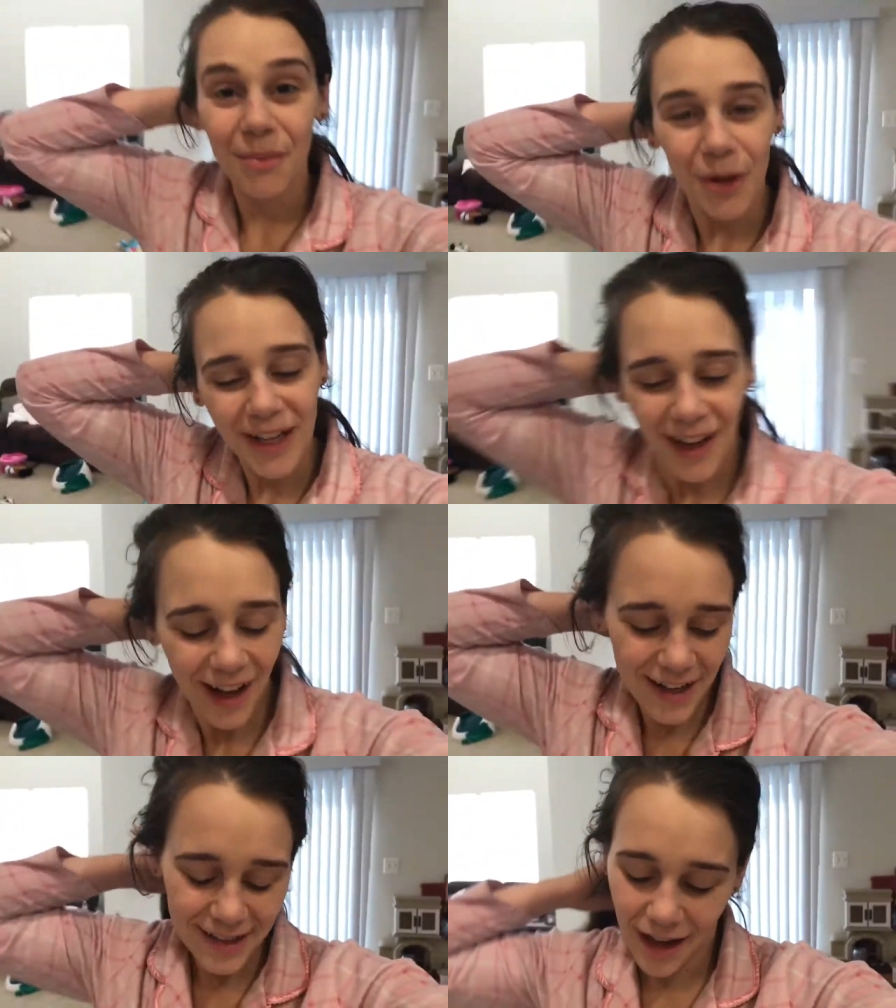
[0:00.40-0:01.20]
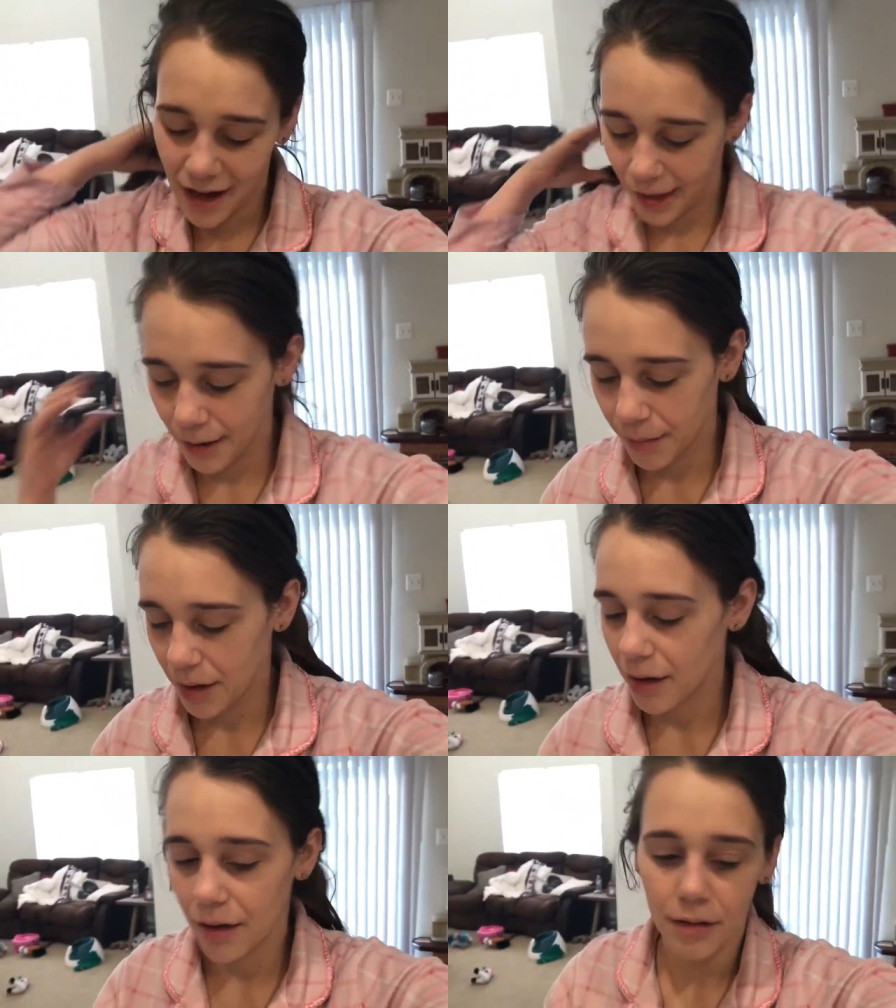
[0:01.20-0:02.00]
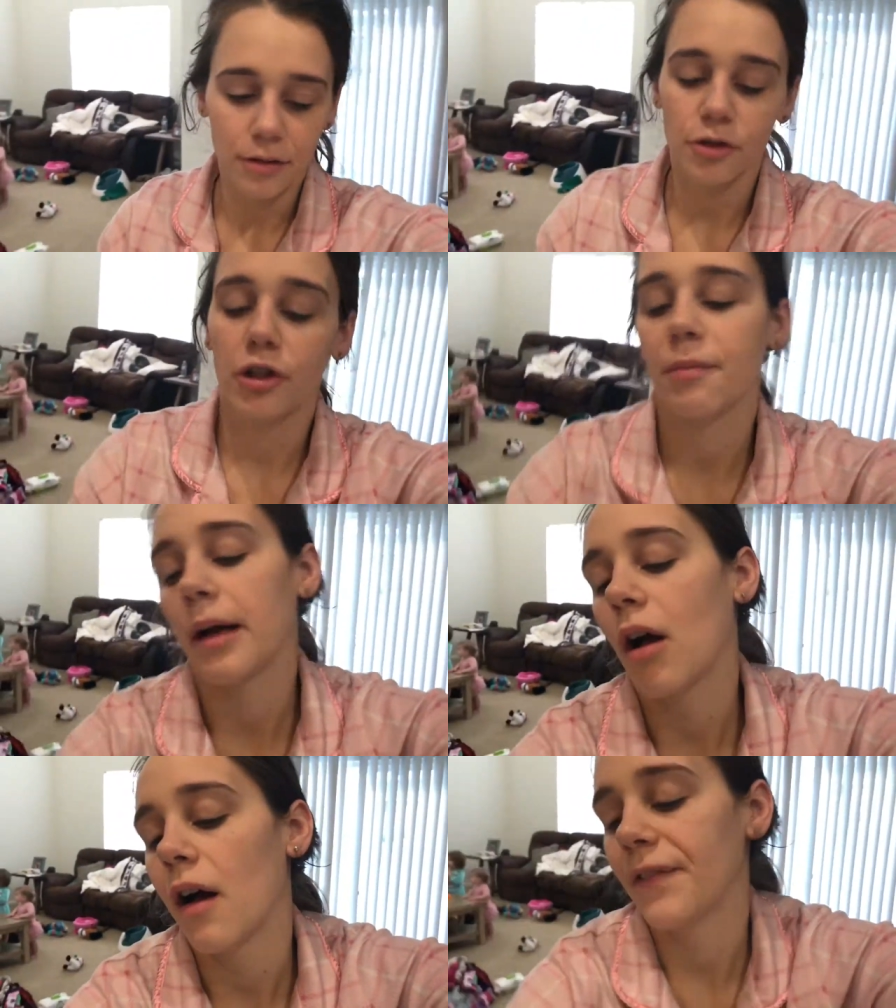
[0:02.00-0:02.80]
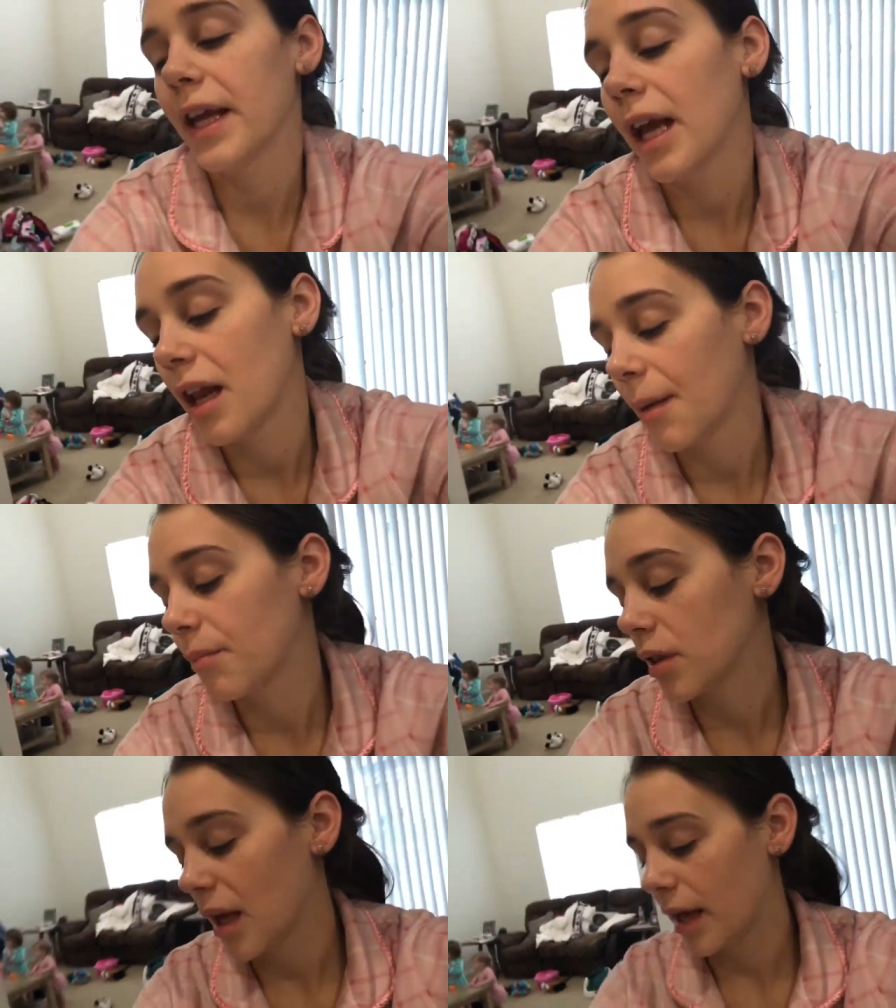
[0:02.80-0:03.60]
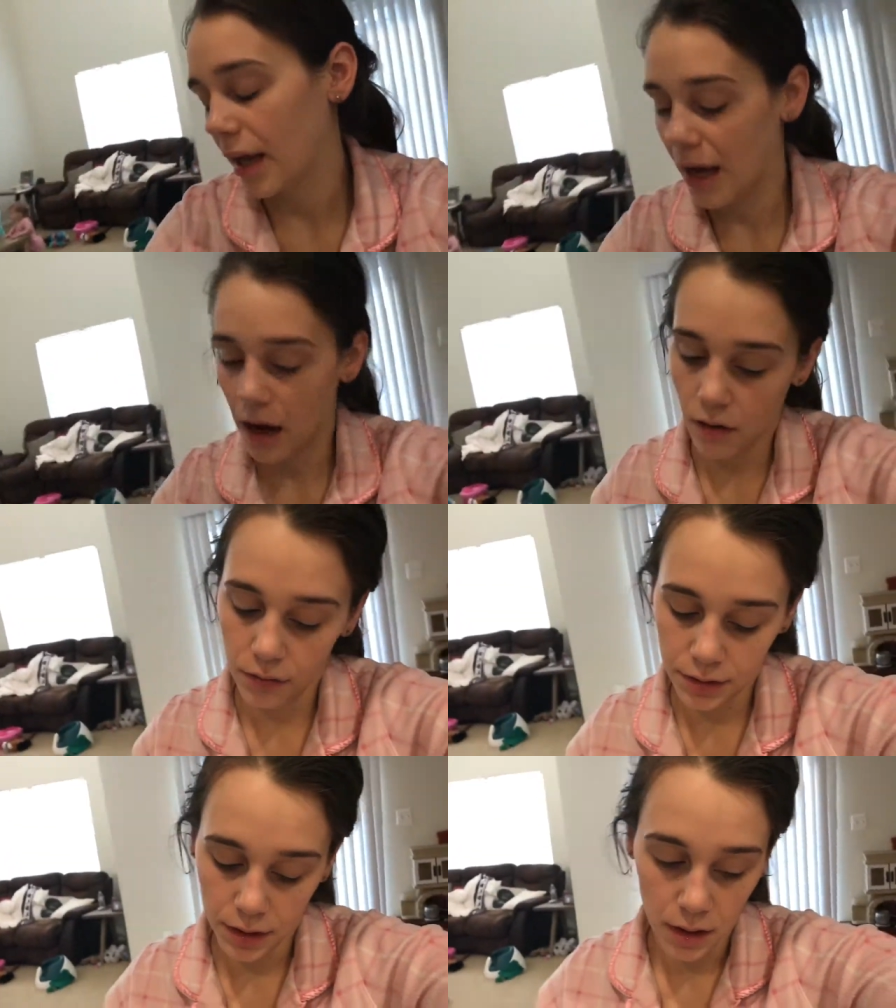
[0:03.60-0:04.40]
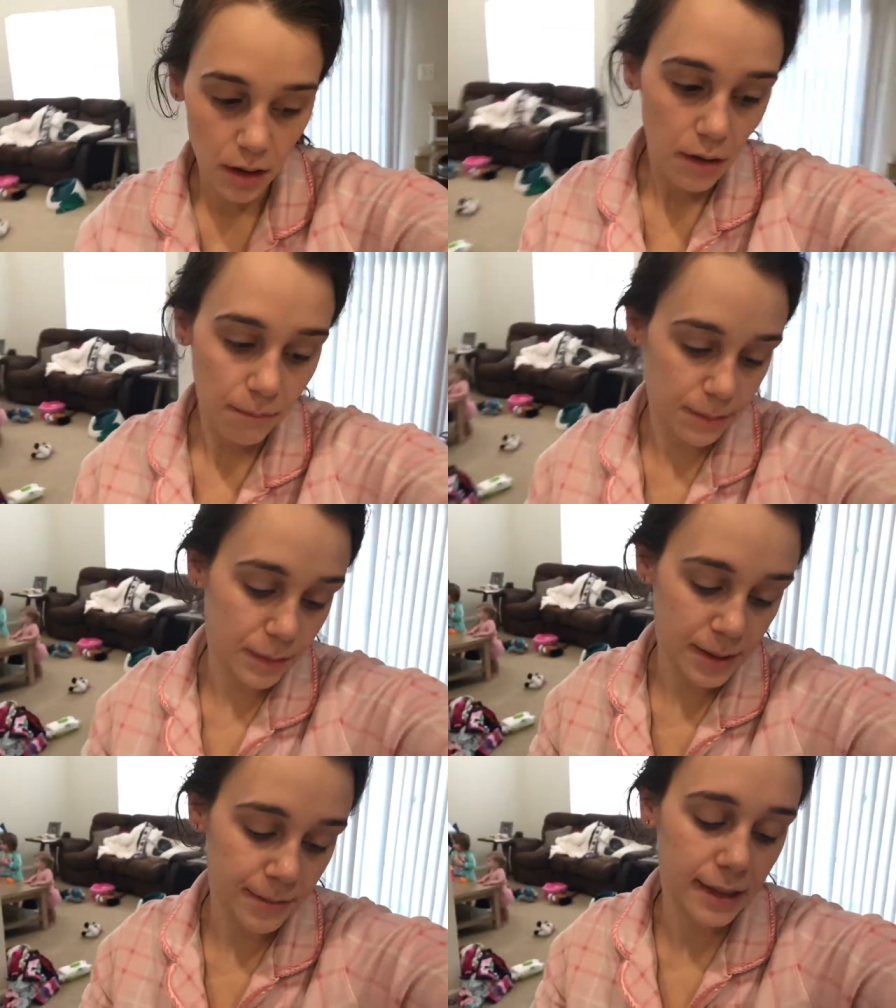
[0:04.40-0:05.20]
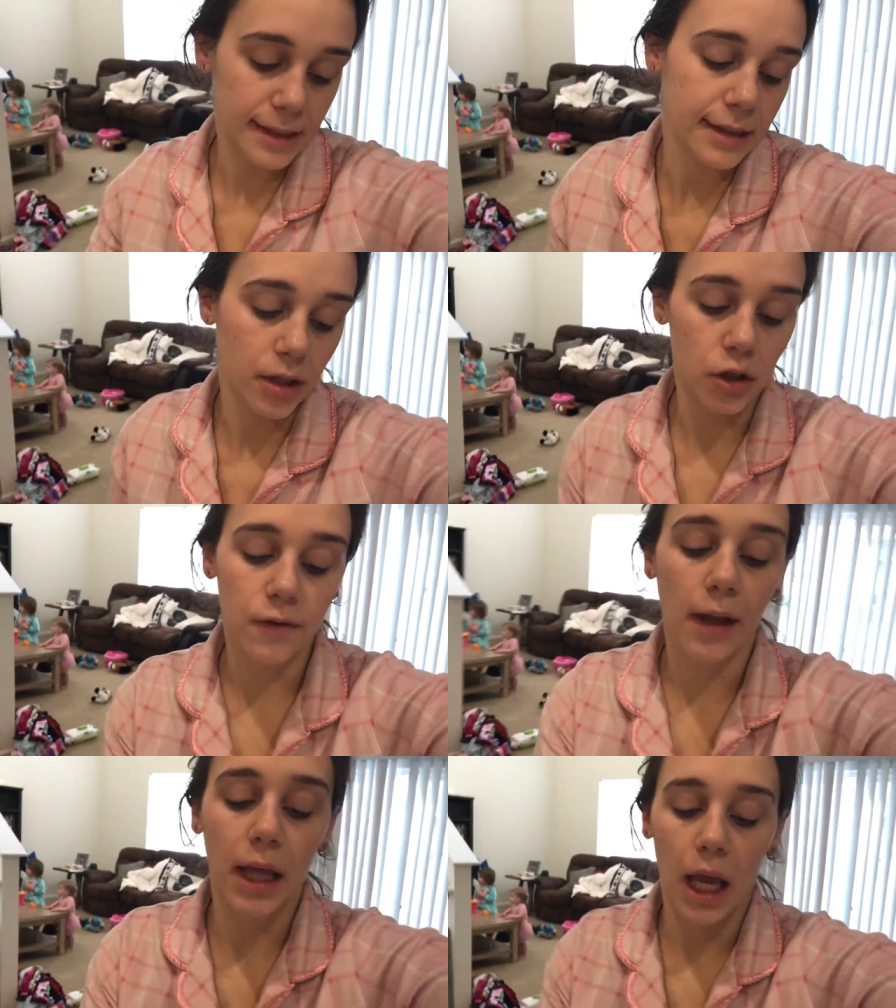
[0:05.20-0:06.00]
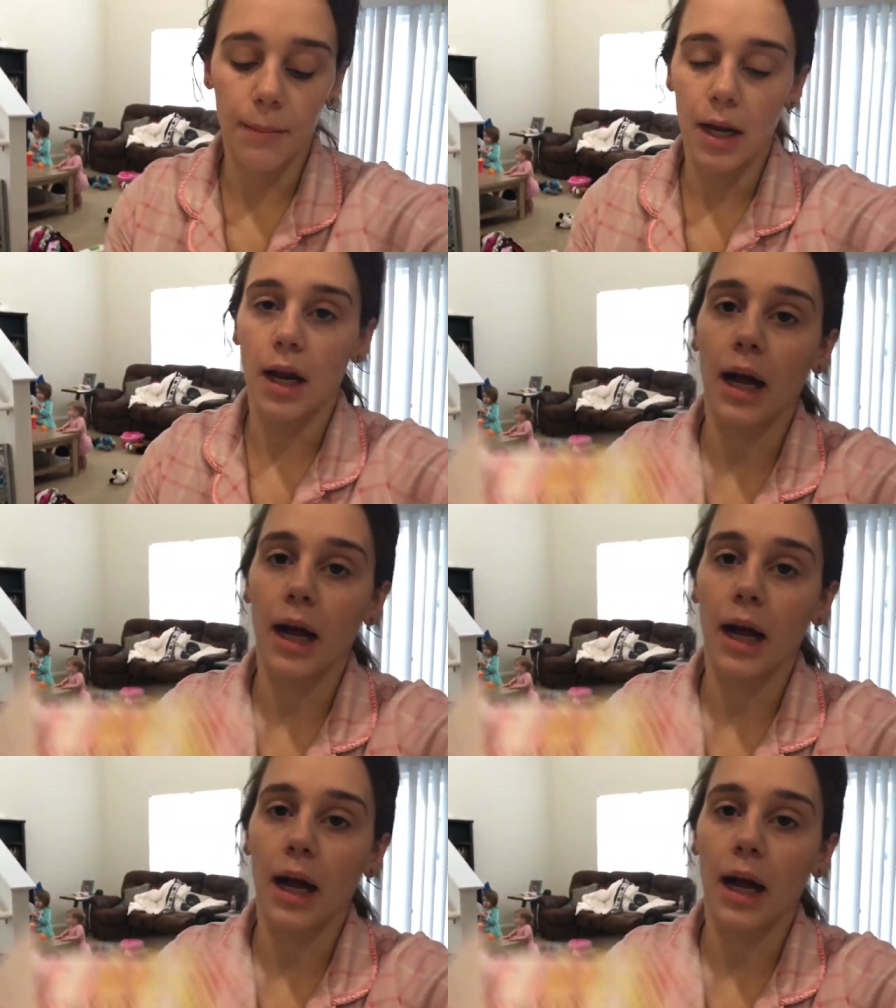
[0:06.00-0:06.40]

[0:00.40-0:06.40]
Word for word: morning guys. I am drinking my coffee and I'm planning out some of my stickers finally came in.